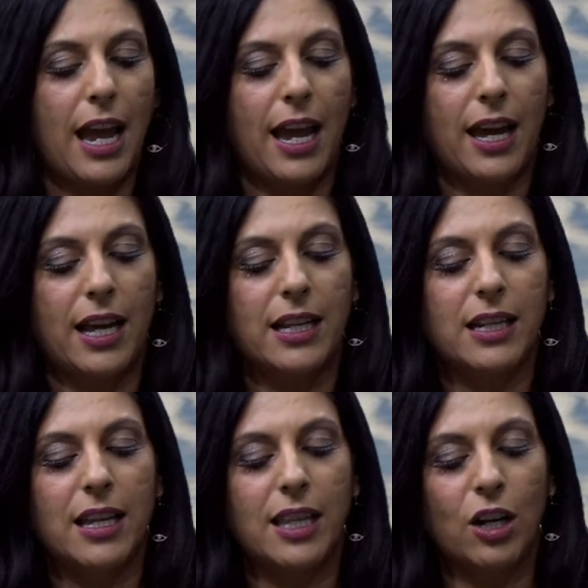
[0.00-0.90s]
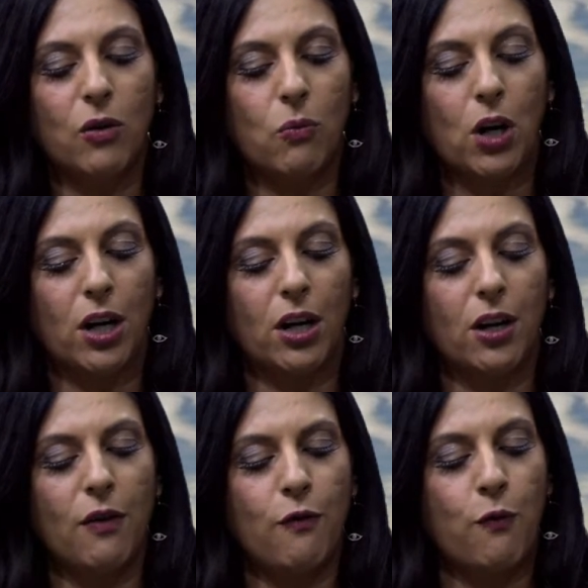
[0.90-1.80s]
And there
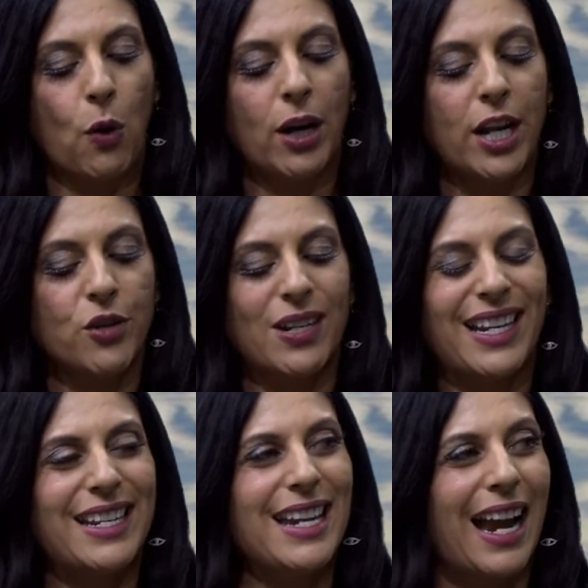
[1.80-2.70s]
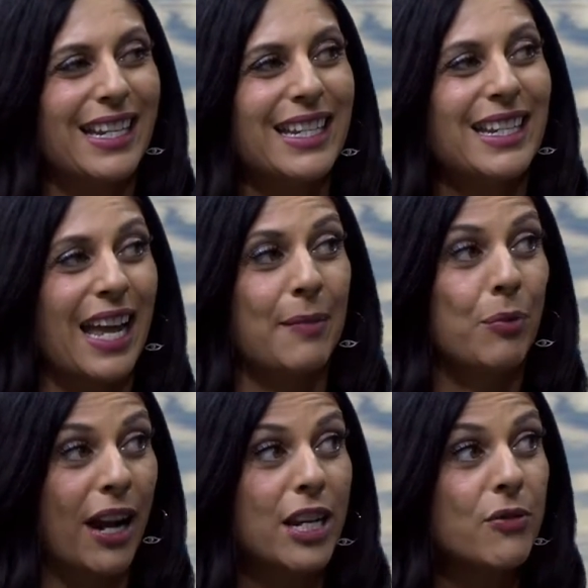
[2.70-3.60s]
were 499
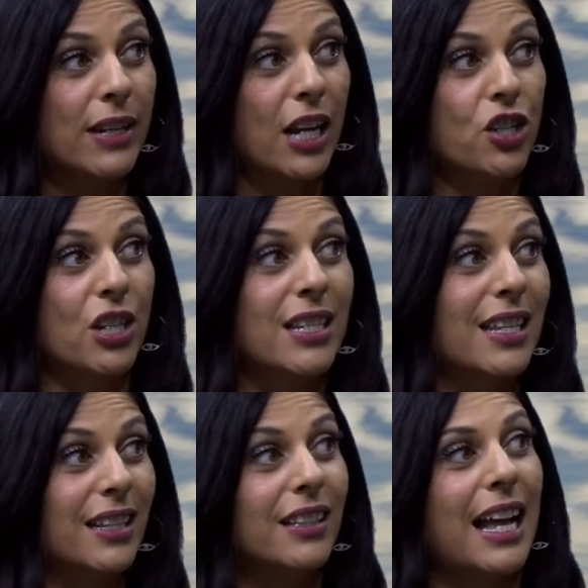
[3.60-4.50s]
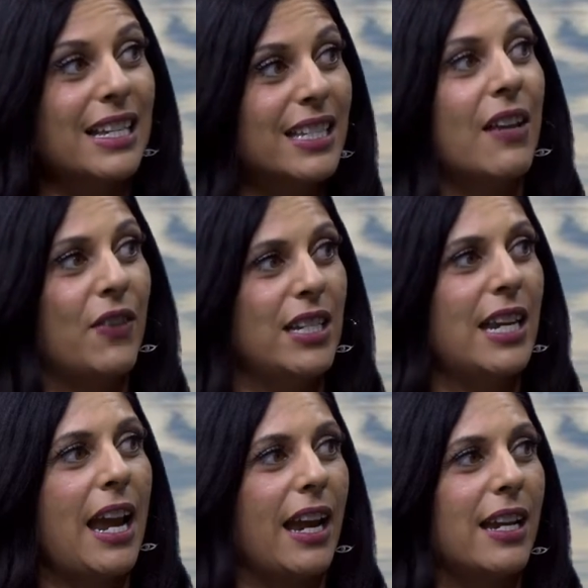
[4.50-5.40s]
price reductions in the last 7
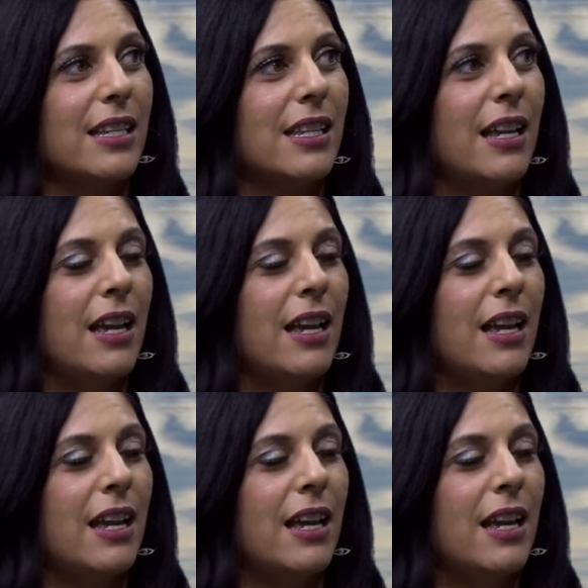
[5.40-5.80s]
days.